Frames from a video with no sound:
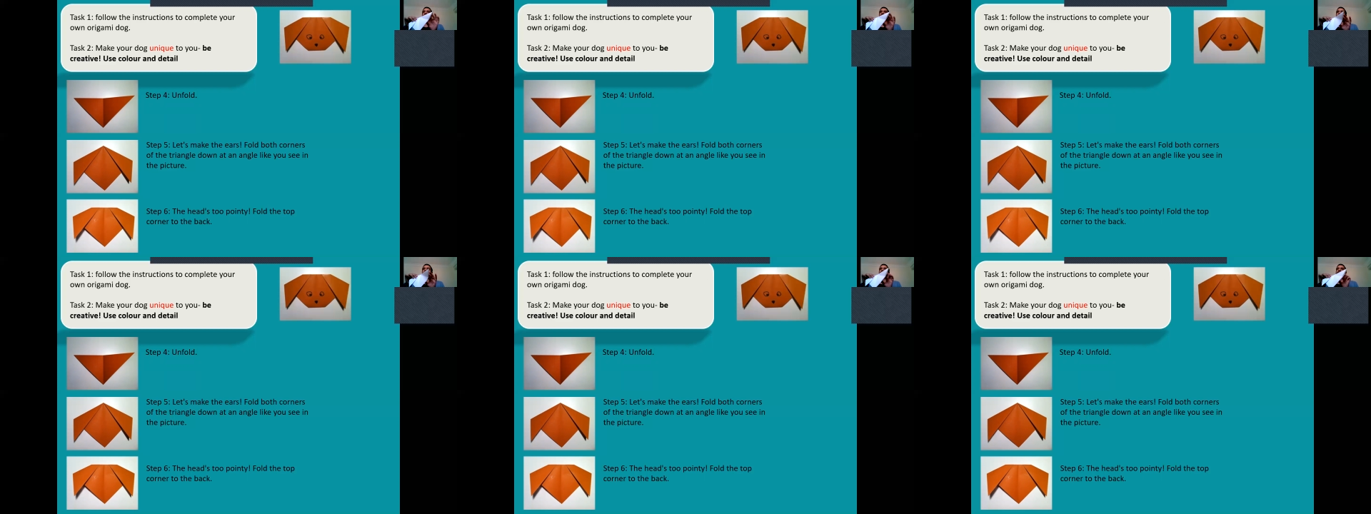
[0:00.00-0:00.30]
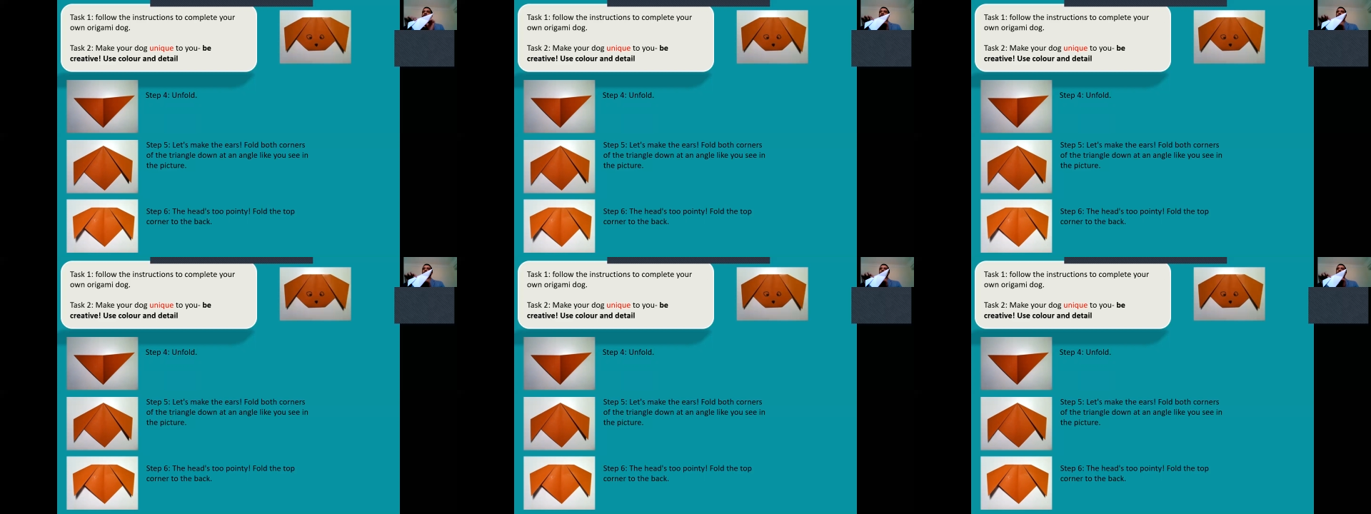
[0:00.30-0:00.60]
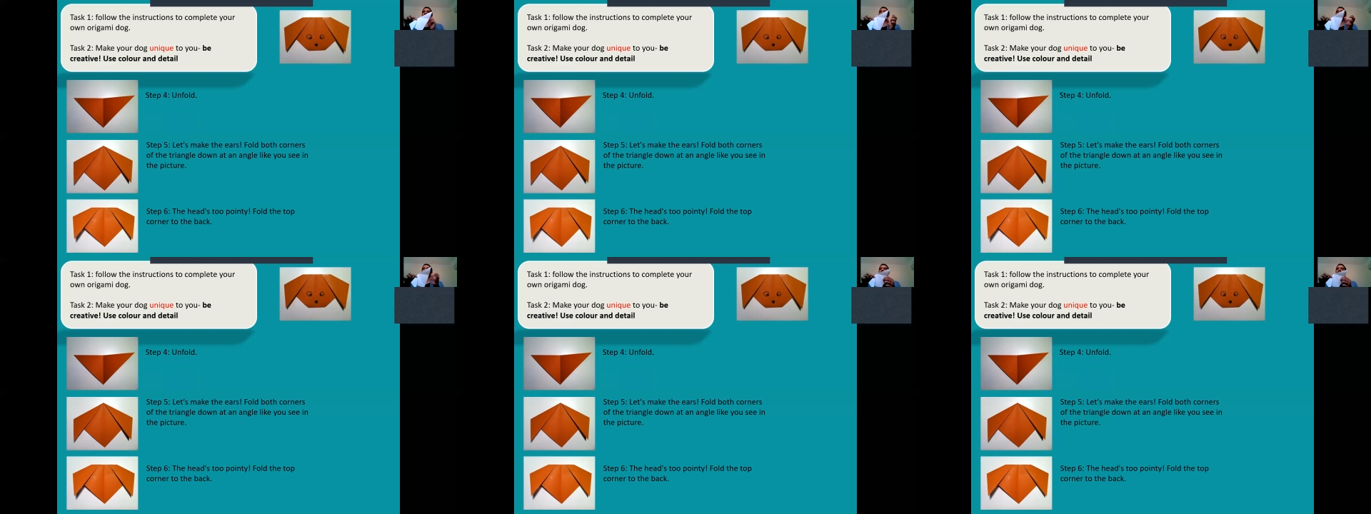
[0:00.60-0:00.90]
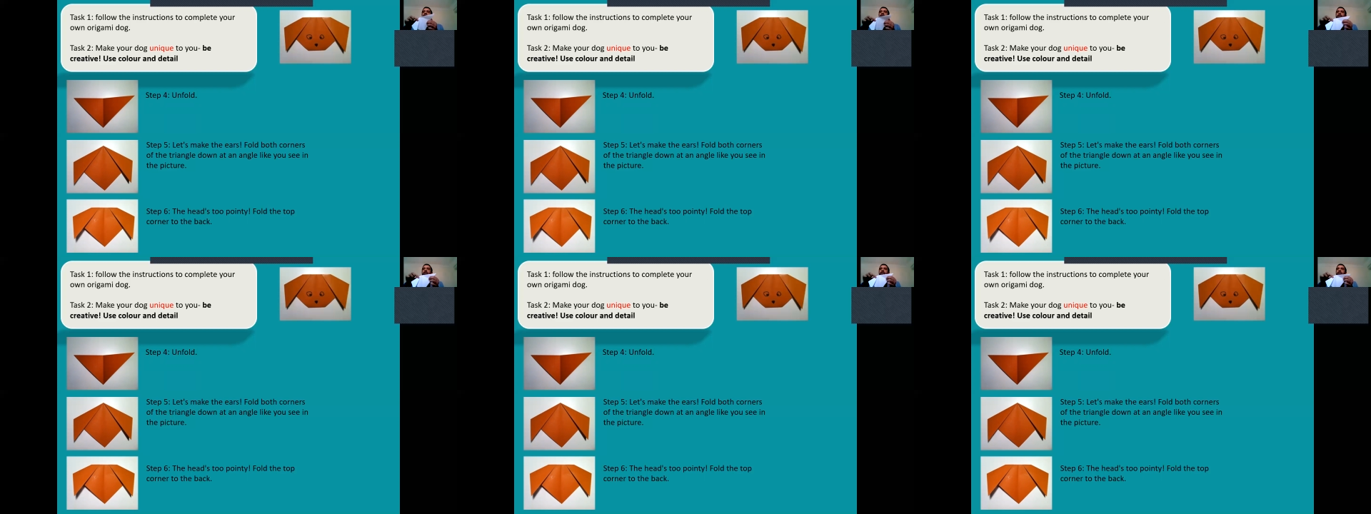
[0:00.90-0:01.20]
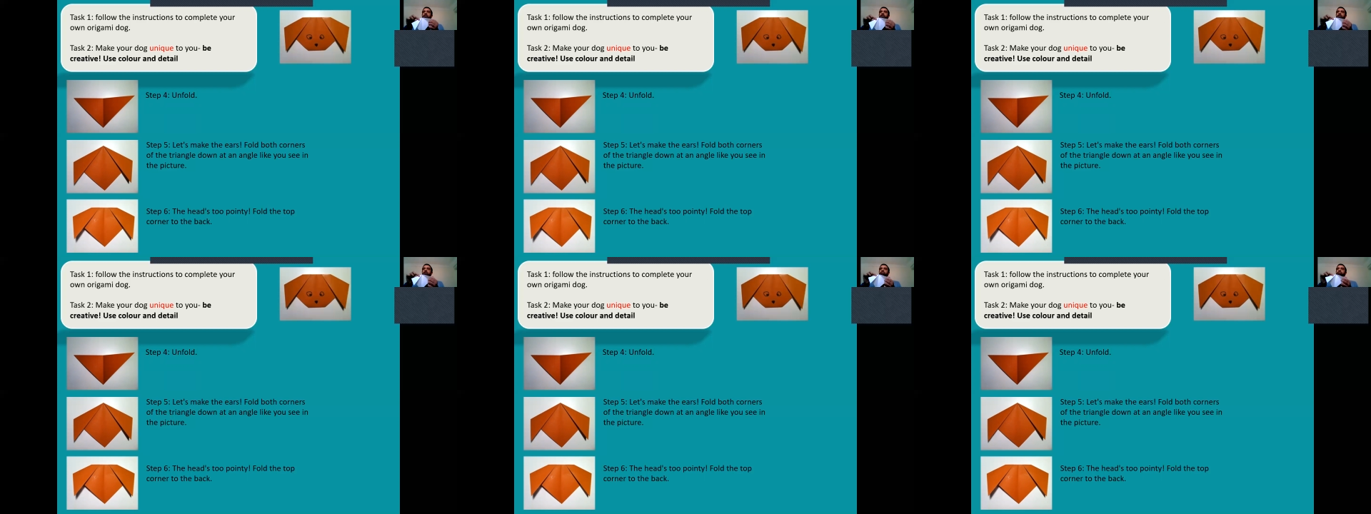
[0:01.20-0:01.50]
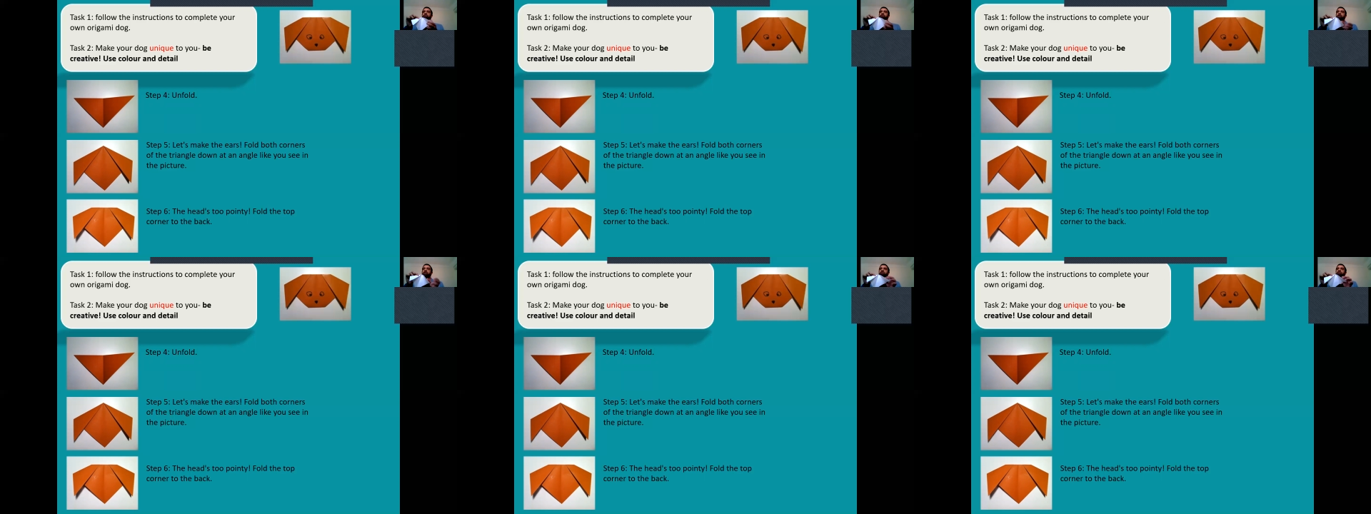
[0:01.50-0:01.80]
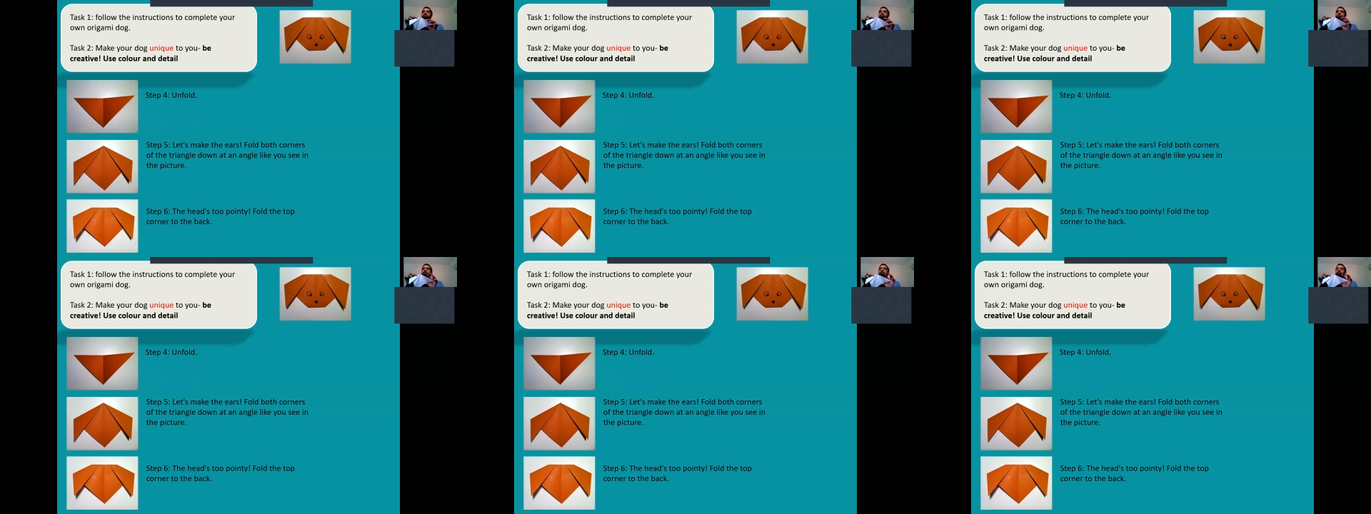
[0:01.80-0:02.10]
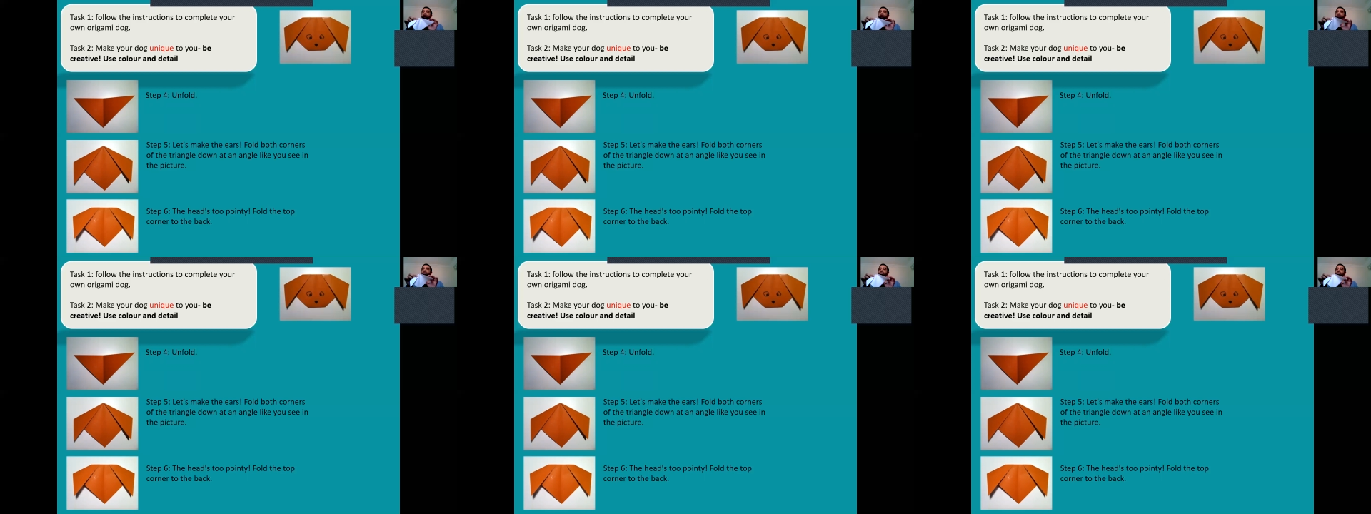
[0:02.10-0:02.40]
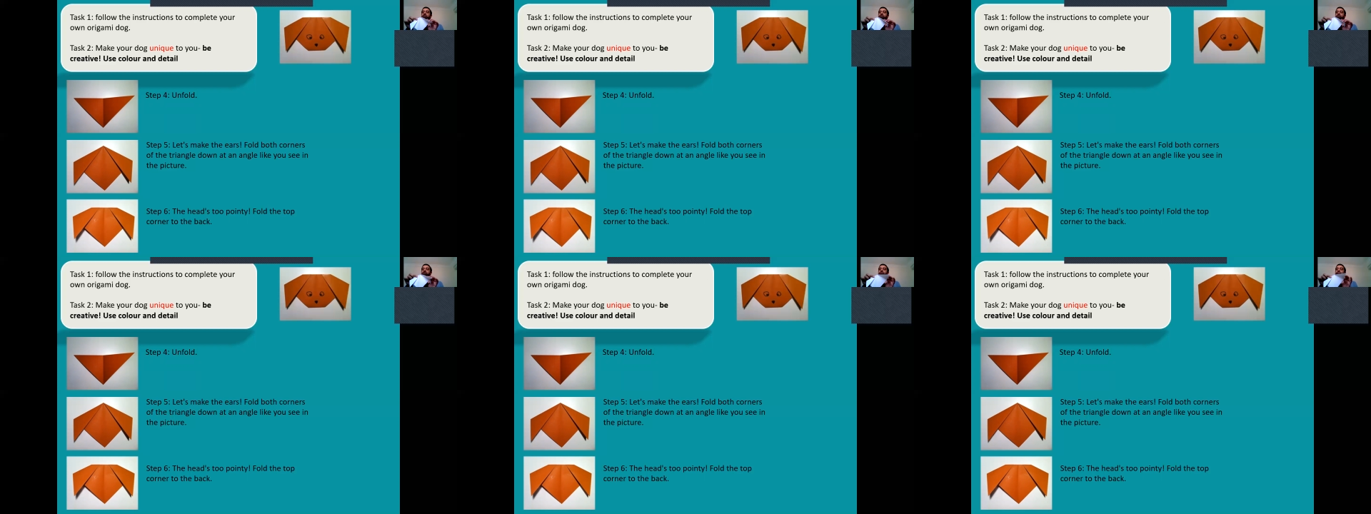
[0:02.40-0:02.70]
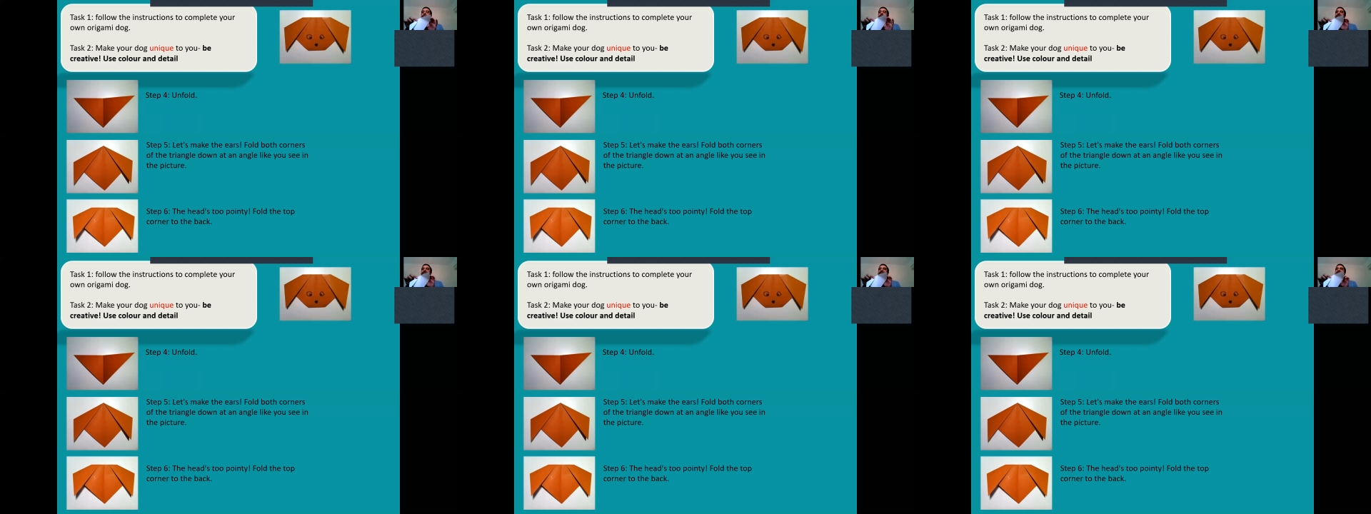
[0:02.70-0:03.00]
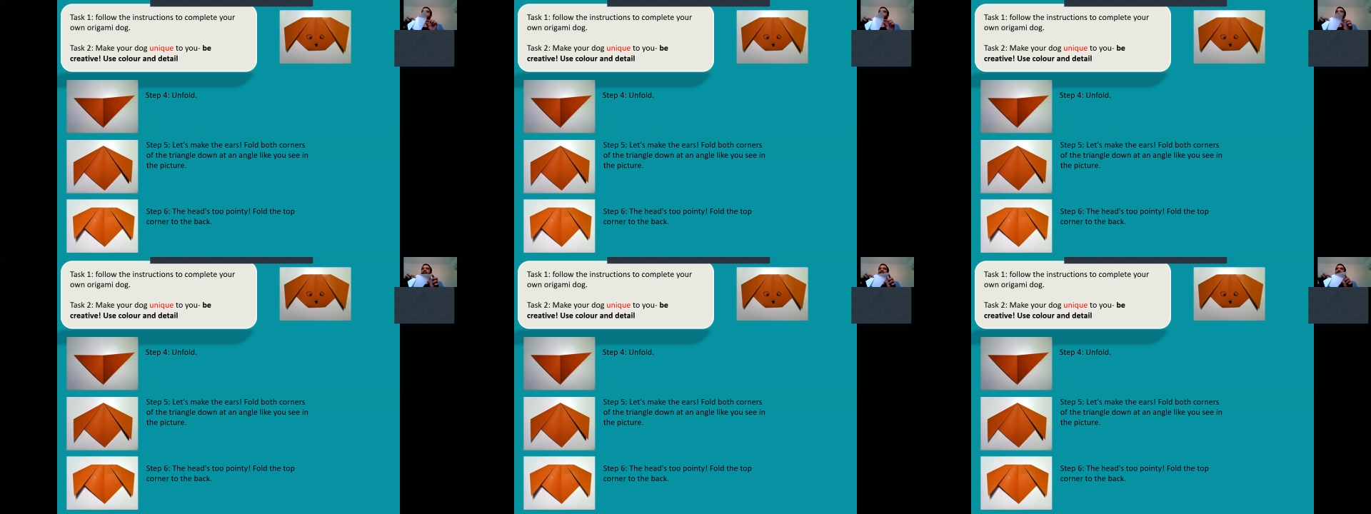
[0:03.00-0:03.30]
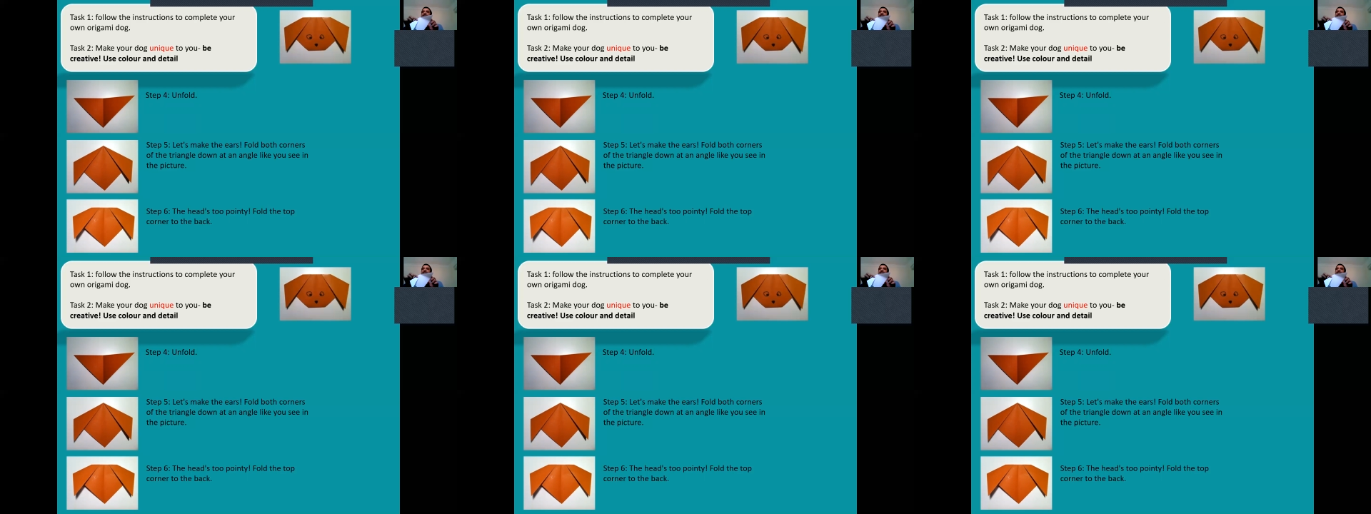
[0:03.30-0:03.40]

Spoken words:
(no speaker visible)